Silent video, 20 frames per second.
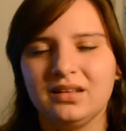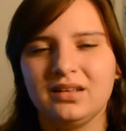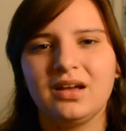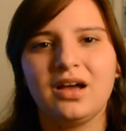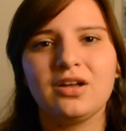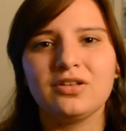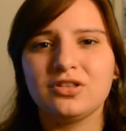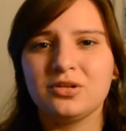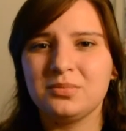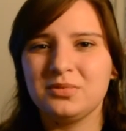
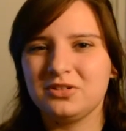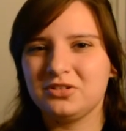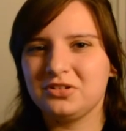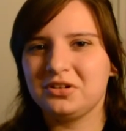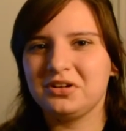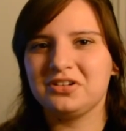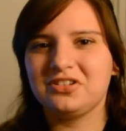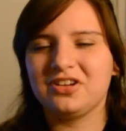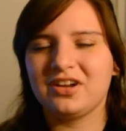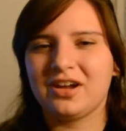Also, be sure
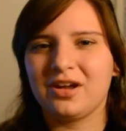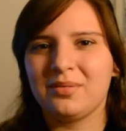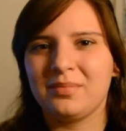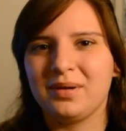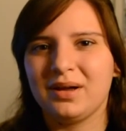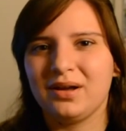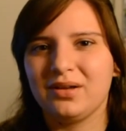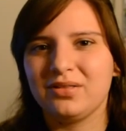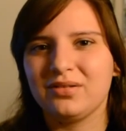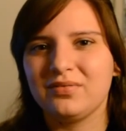to check out
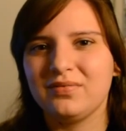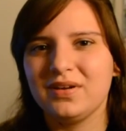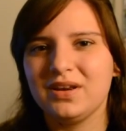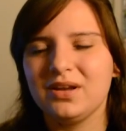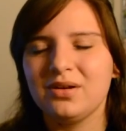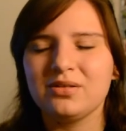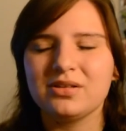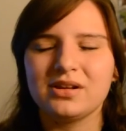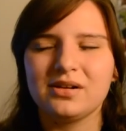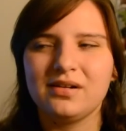my other
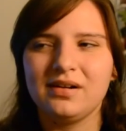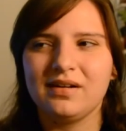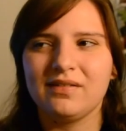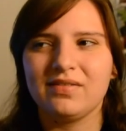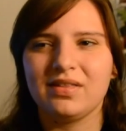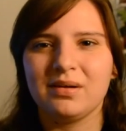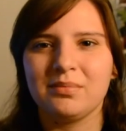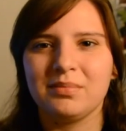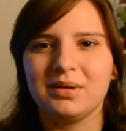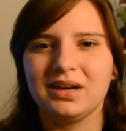videos. I don't have
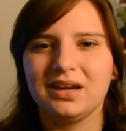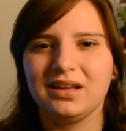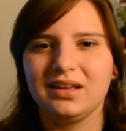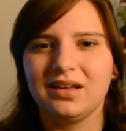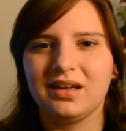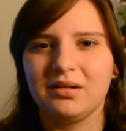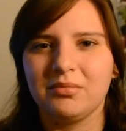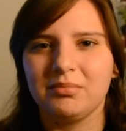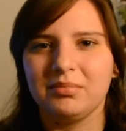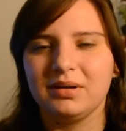that many
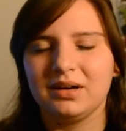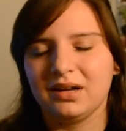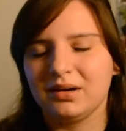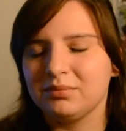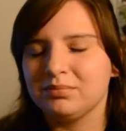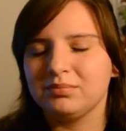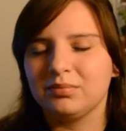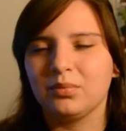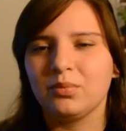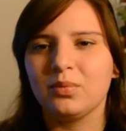yet, but
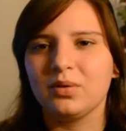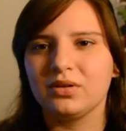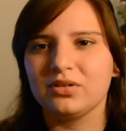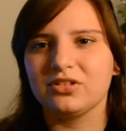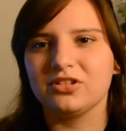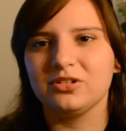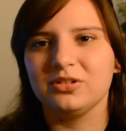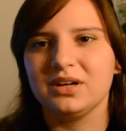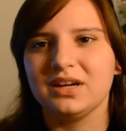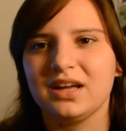I will
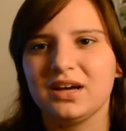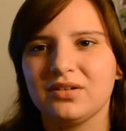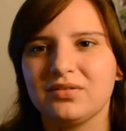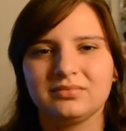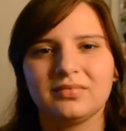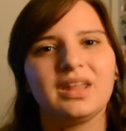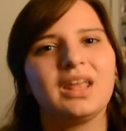soon enough.